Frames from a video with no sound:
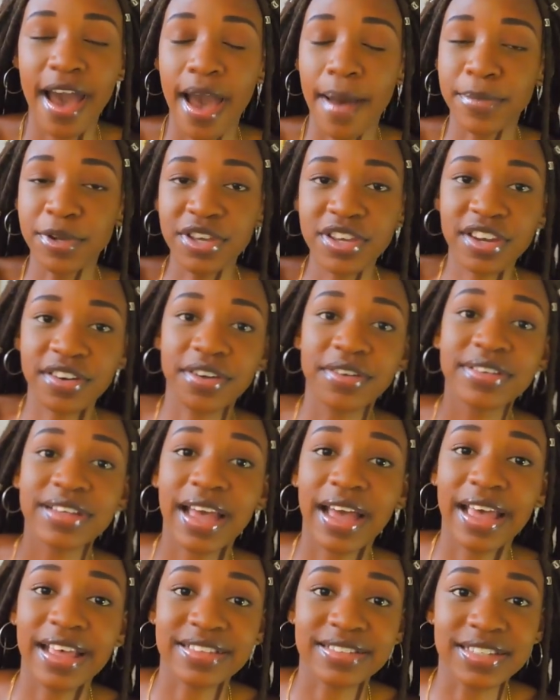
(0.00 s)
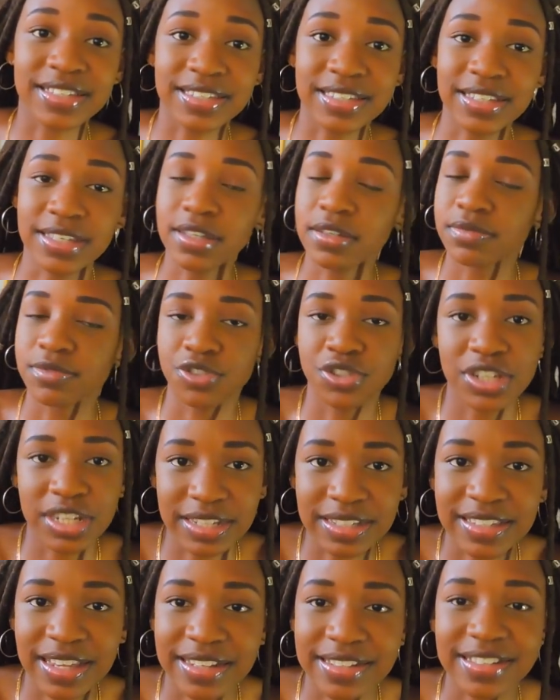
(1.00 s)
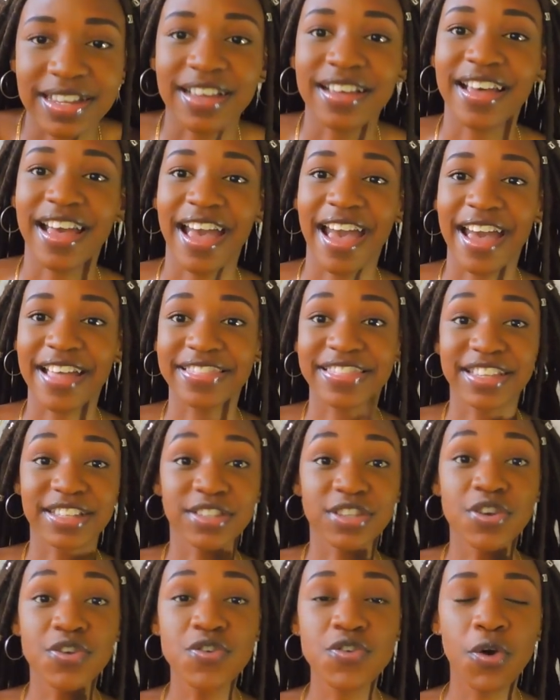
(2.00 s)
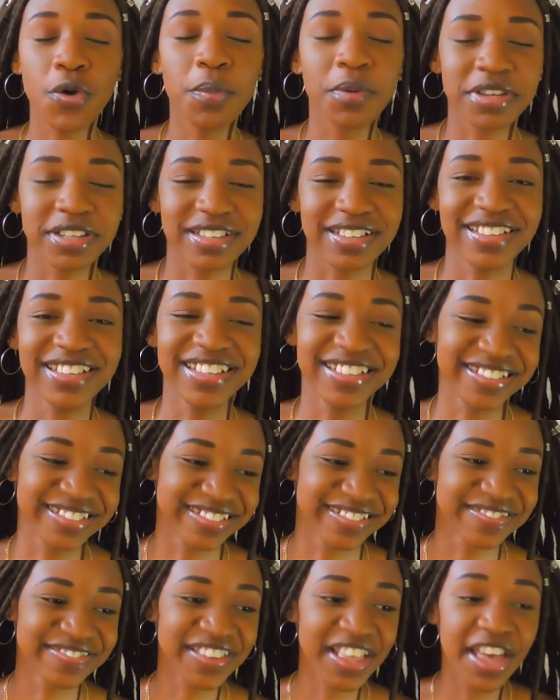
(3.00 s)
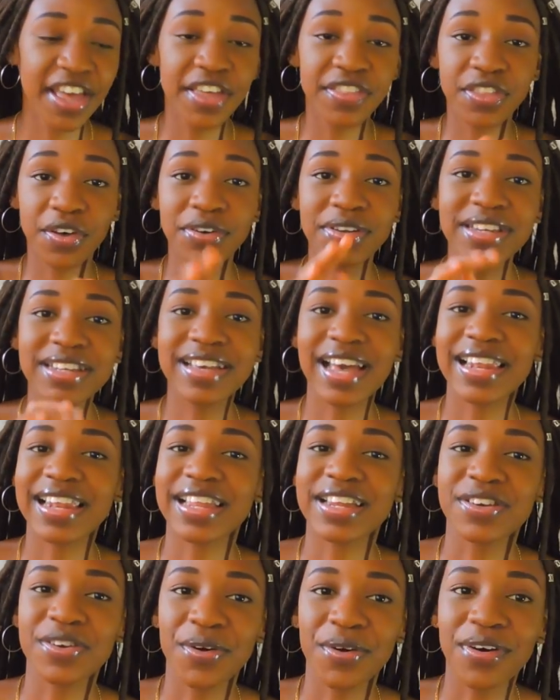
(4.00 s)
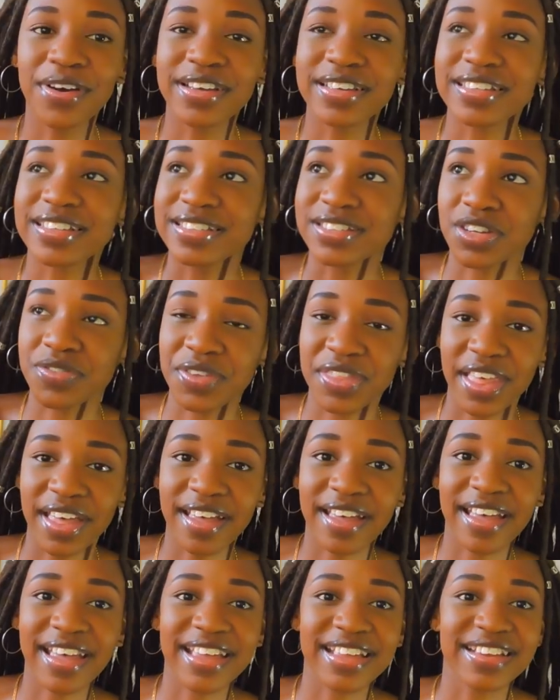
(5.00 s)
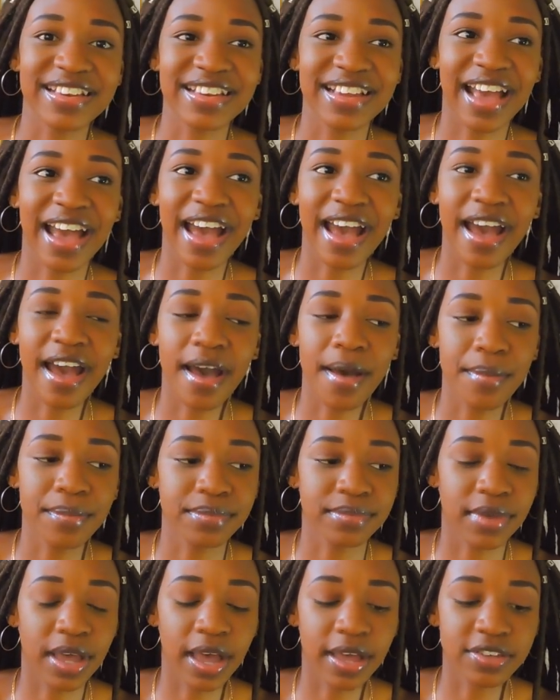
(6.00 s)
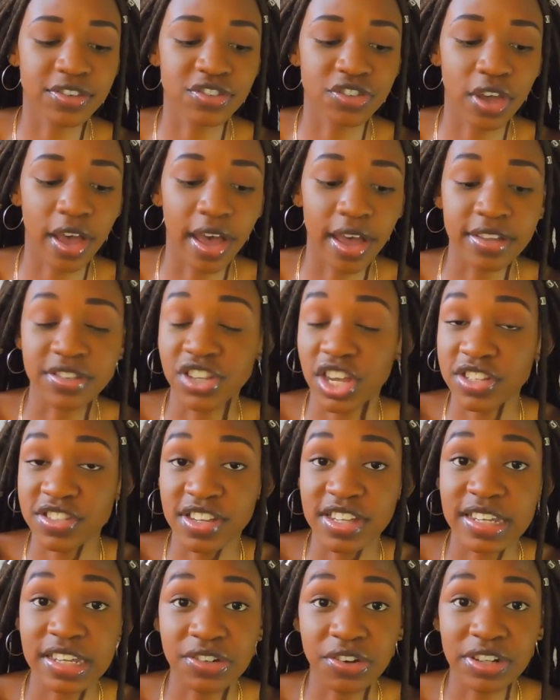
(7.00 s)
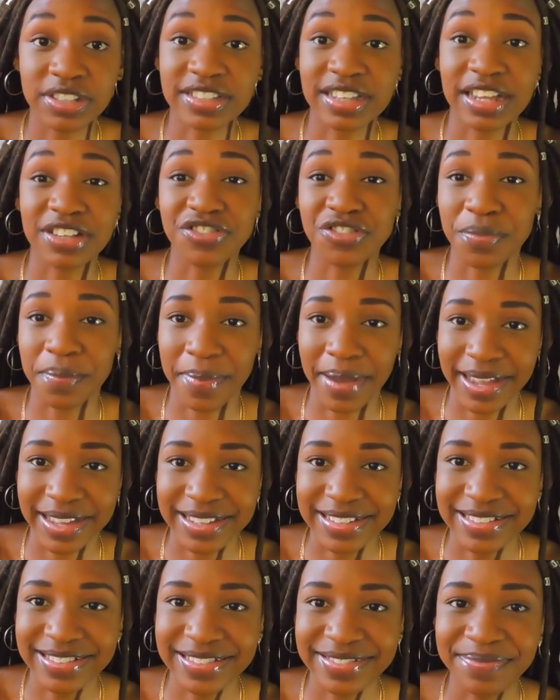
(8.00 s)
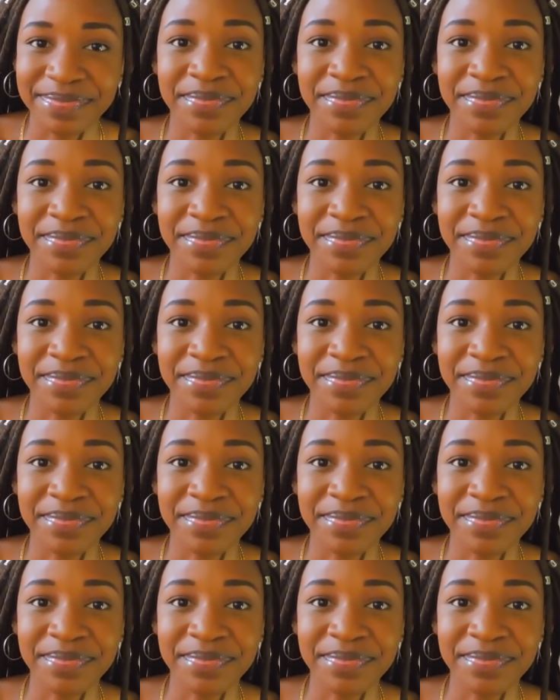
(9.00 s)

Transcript: I'm looking around STC, student center. There's nobody. The only girl I know is over there, and her charger cannot charge mine.